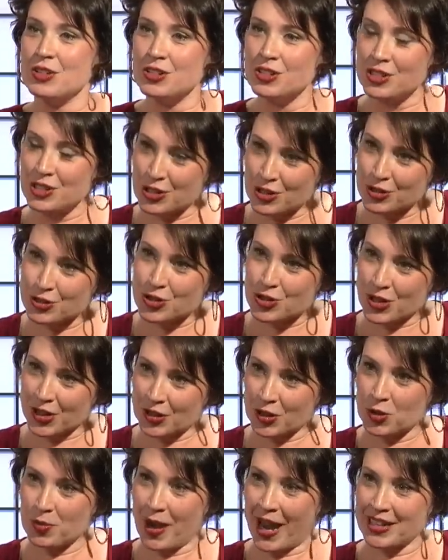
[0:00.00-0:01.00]
News
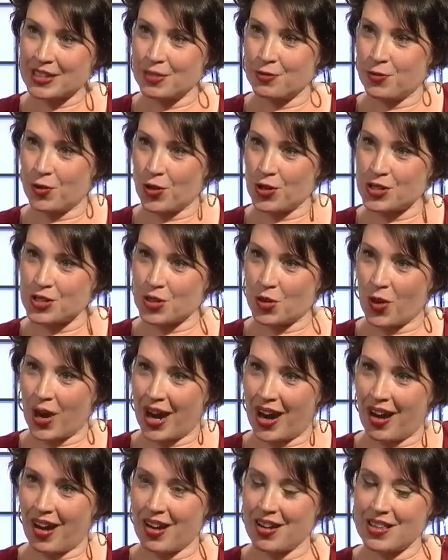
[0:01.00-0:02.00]
trickled back to
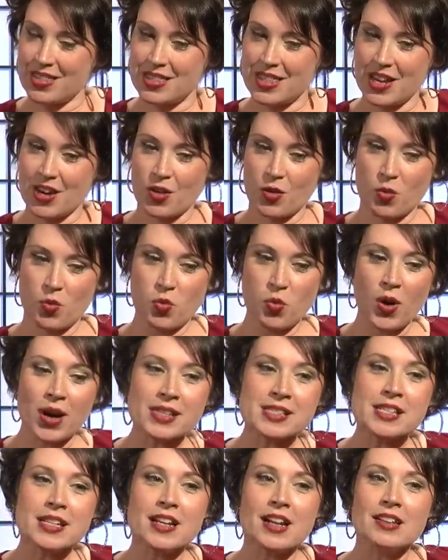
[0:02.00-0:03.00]
Foursquare. There
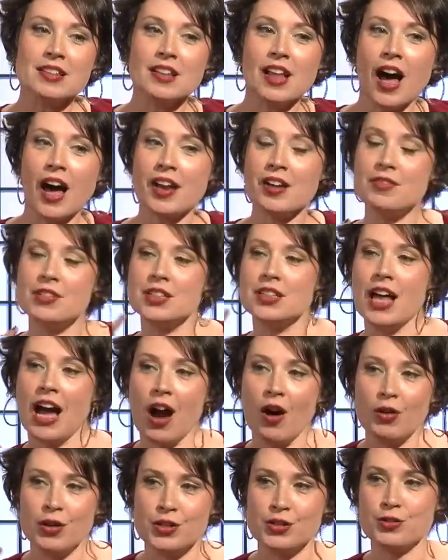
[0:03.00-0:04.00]
wasn't a lot of
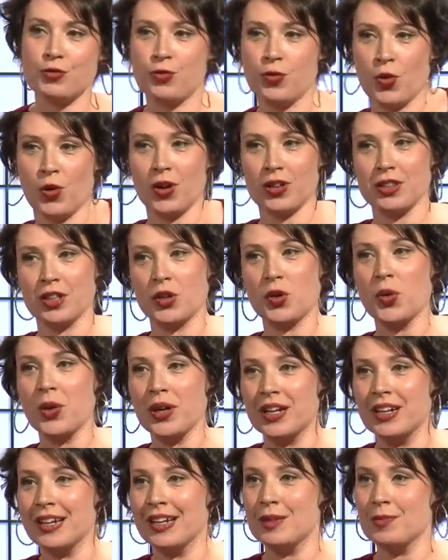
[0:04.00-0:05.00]
allowance for
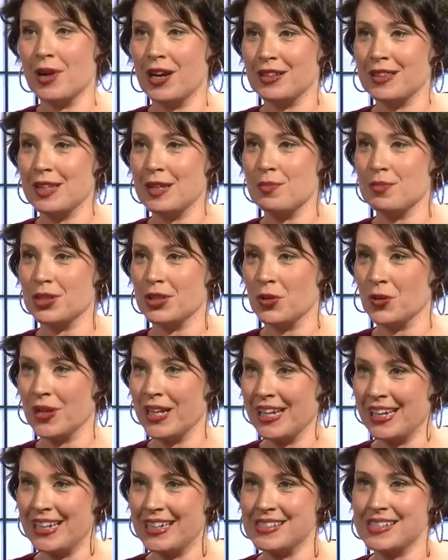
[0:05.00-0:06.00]
liquidity among the
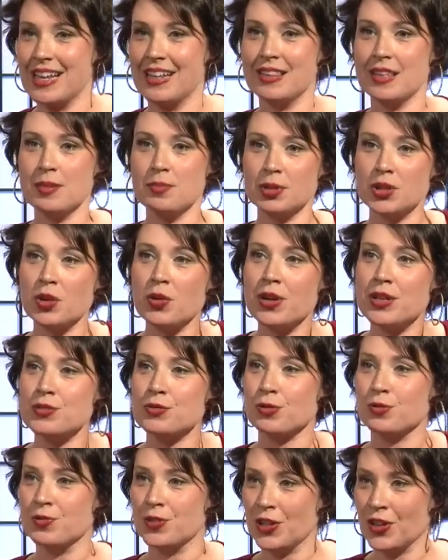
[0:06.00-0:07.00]
employees, and the employees
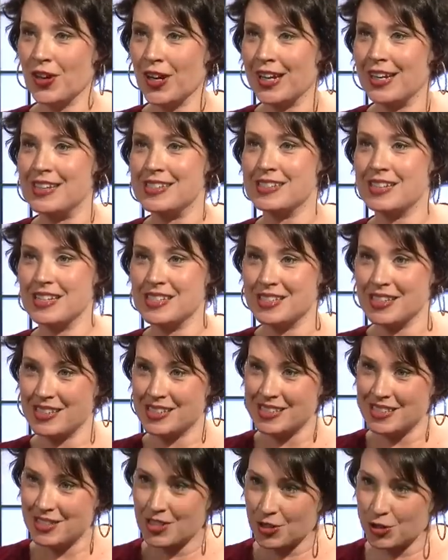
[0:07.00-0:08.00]
were furious because
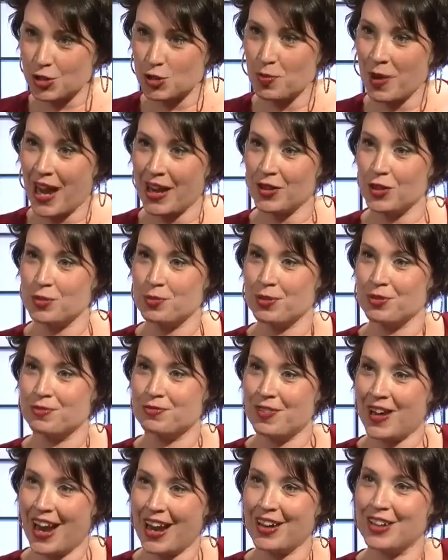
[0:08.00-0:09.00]
this douchebag who'd been
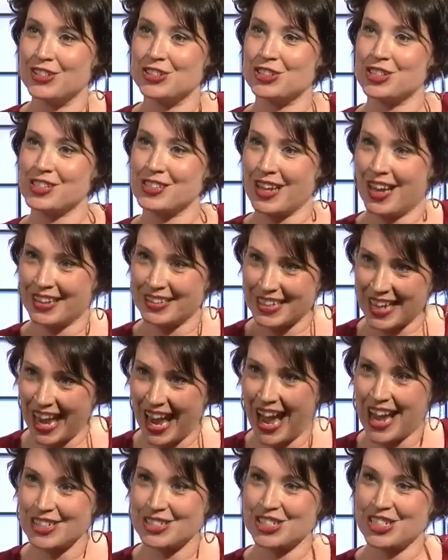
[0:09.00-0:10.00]
fired just got
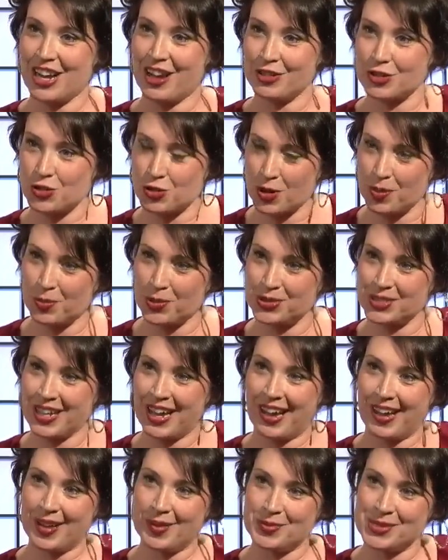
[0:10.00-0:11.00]
cashed out triple
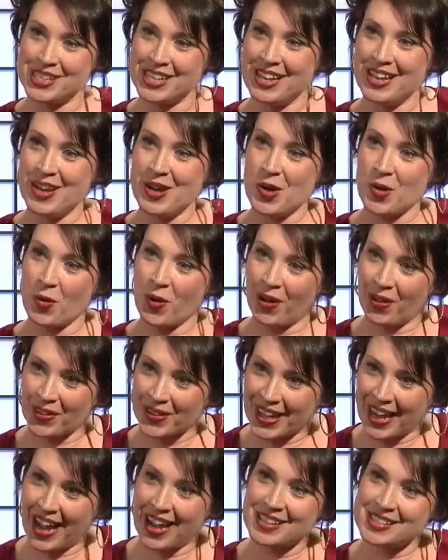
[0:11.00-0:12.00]
times while the
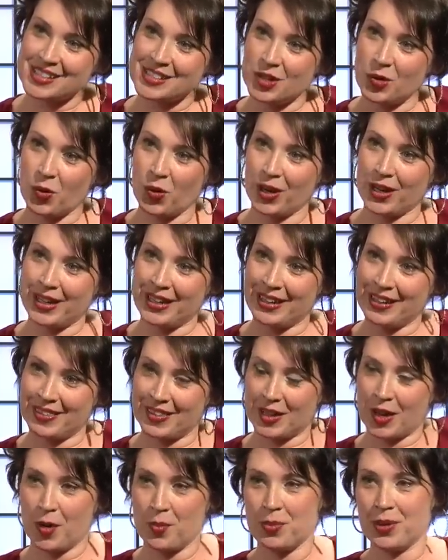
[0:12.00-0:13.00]
guys still working at the
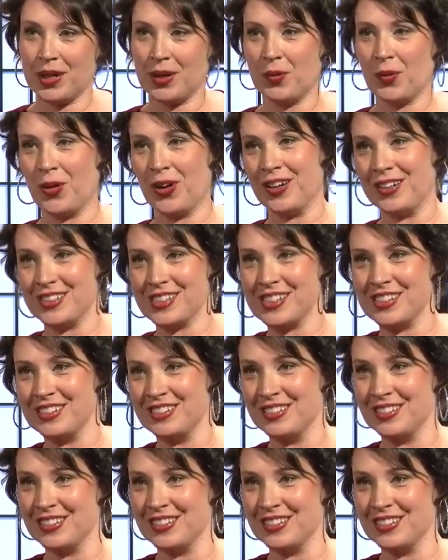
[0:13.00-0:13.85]
company weren't.